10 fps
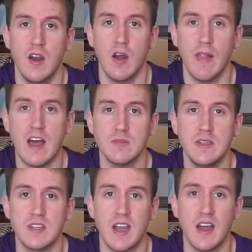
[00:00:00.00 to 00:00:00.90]
allows
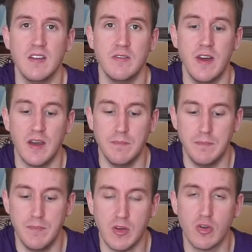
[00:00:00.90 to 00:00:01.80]
me to kind of
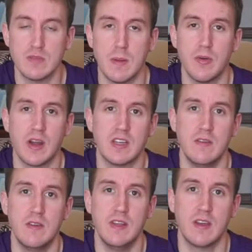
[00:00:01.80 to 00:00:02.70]
increase my productivity.